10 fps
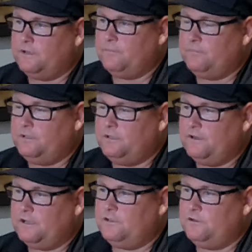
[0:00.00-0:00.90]
and MP
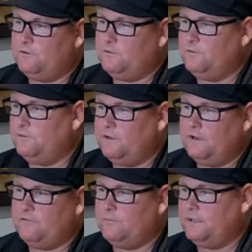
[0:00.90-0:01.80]
Vecchio, and
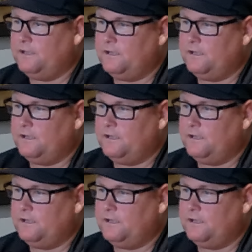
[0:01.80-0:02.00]
everybody